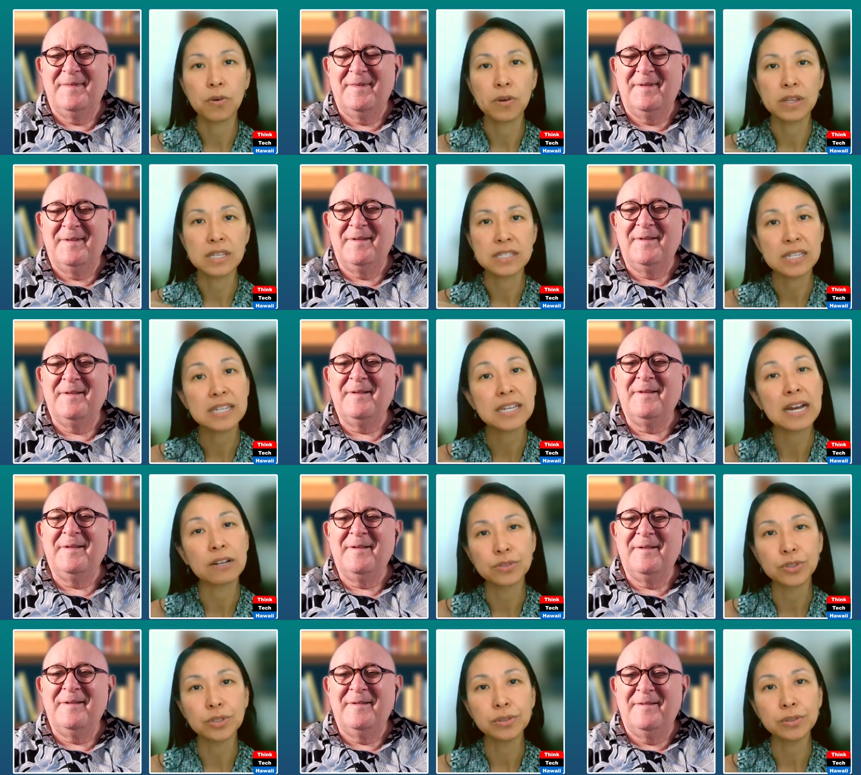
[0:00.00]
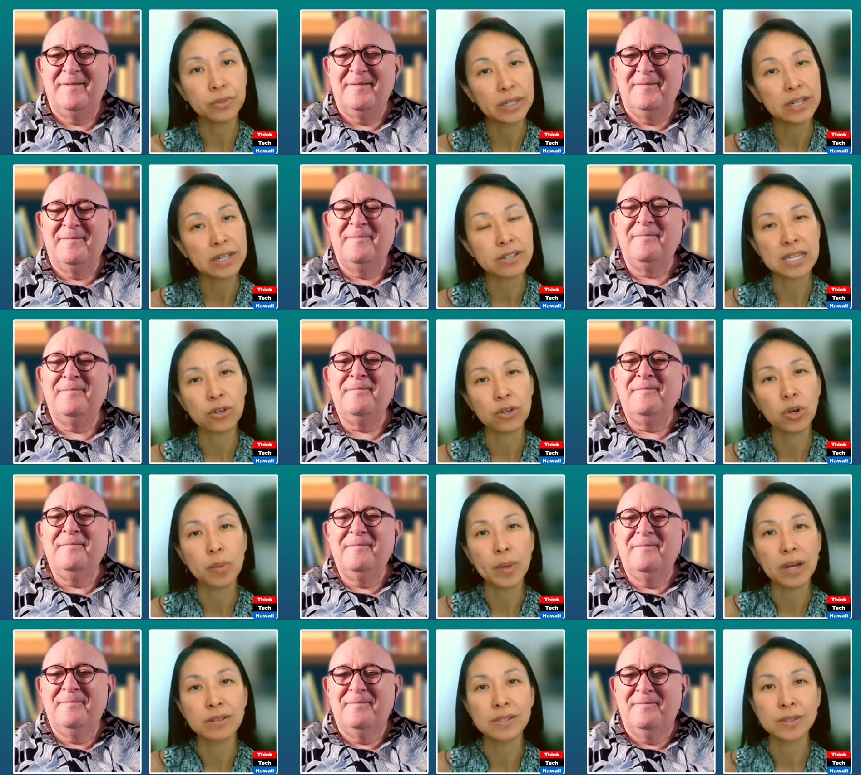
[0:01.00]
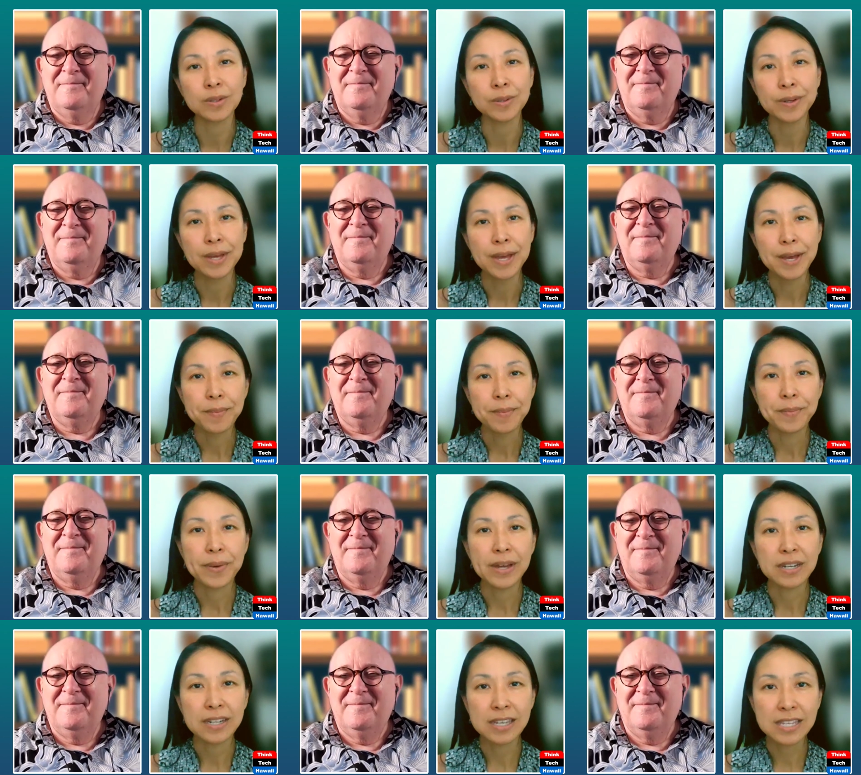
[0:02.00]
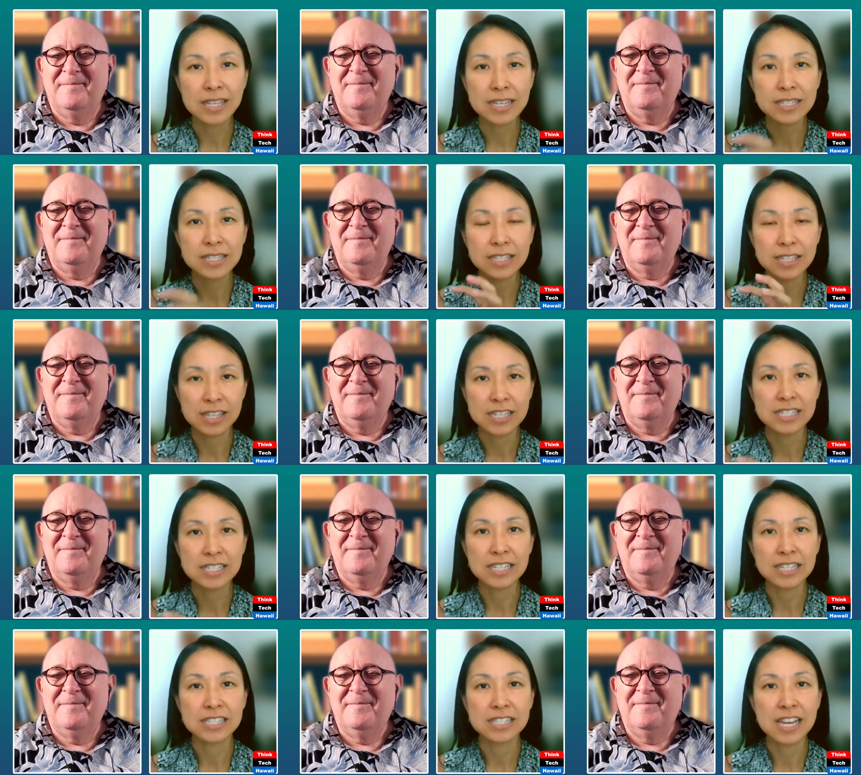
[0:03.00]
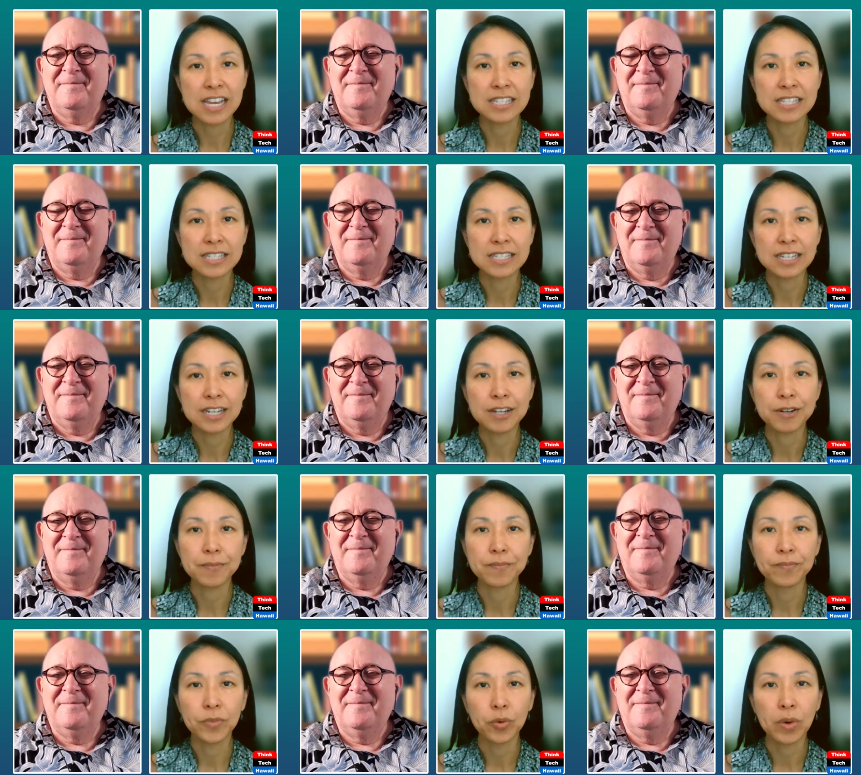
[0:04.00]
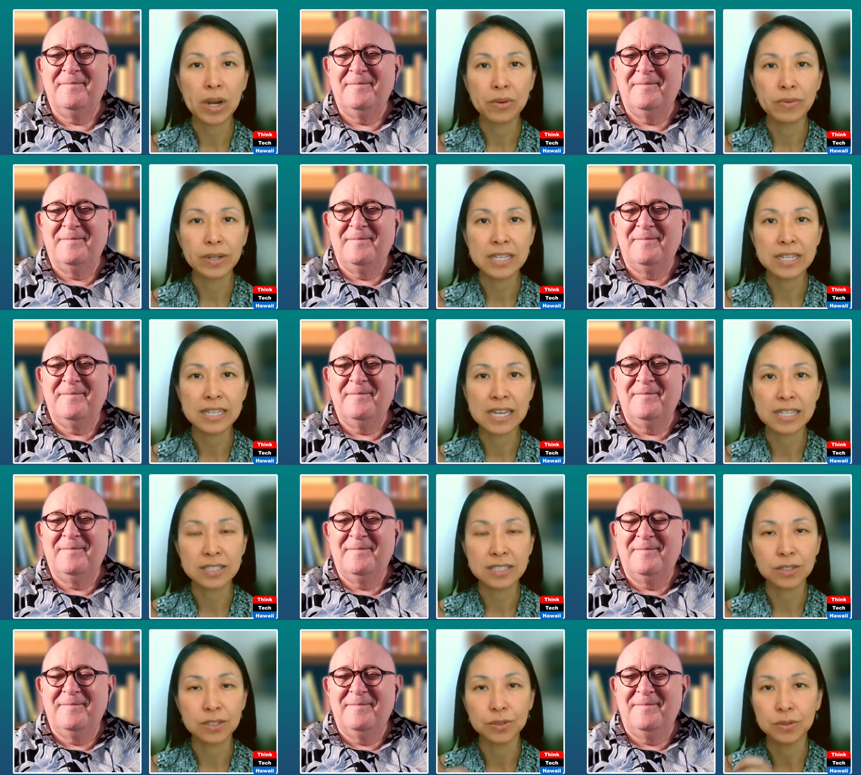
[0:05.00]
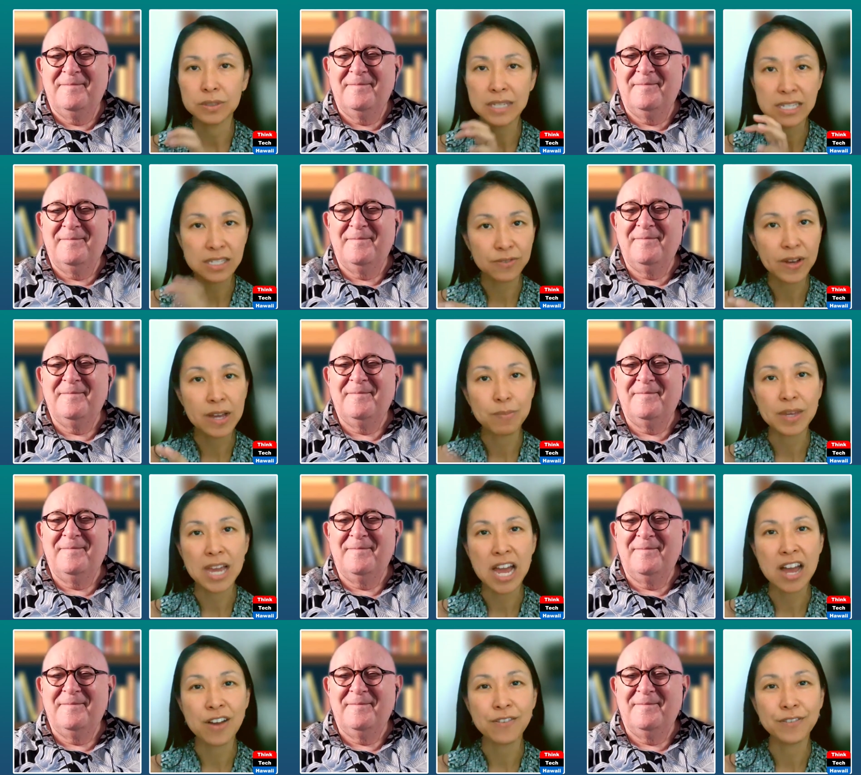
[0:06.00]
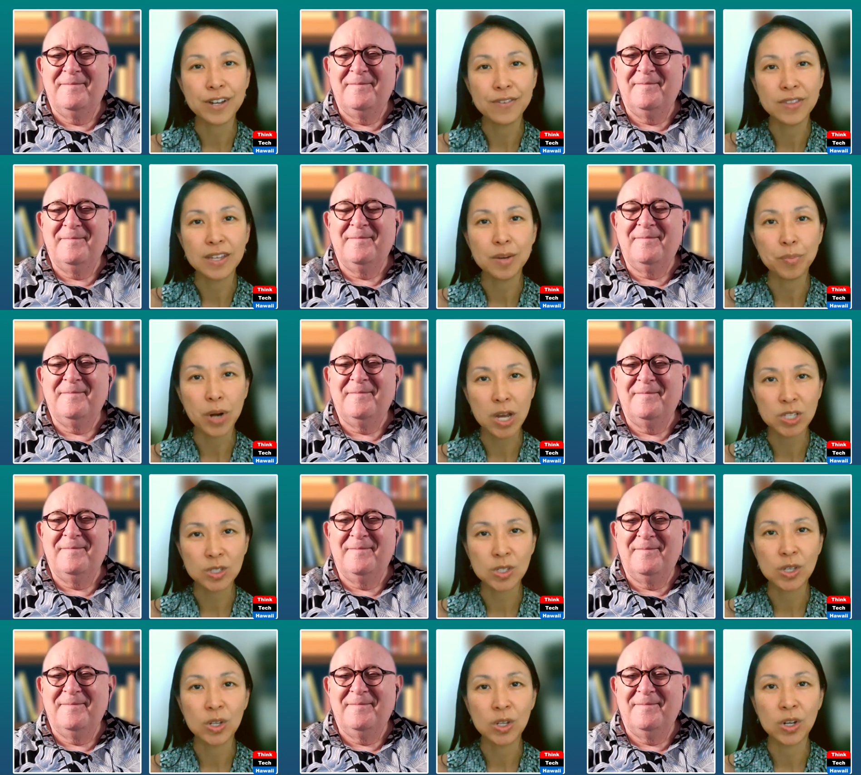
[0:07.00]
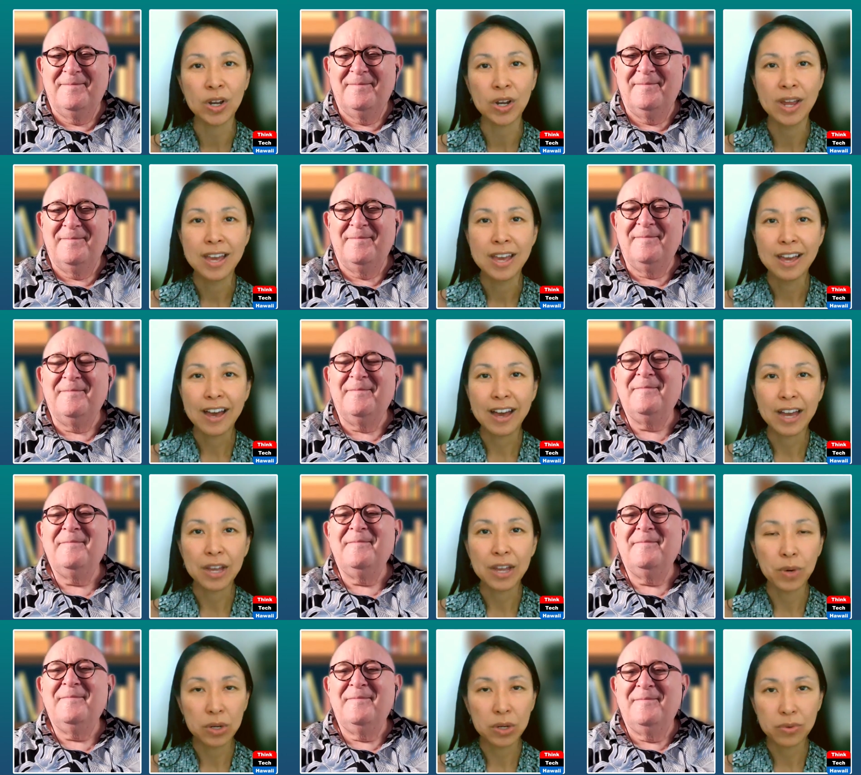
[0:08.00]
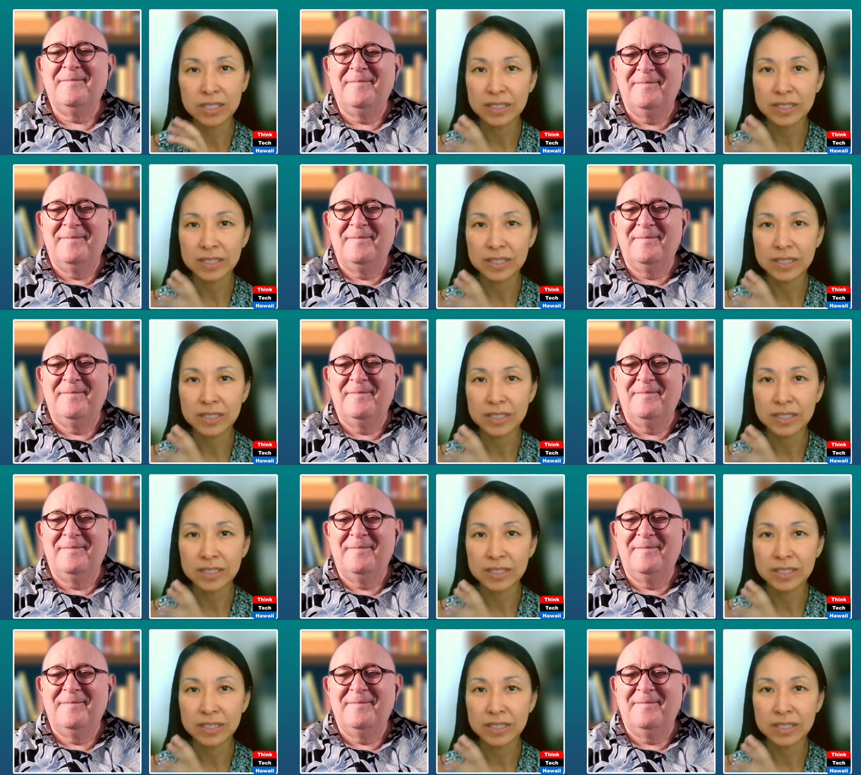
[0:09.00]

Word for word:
Speaker 1: for the city council when I was at Corp Council, but nothing to this extent where I really get to testify on behalf of the prosecutor. I work with the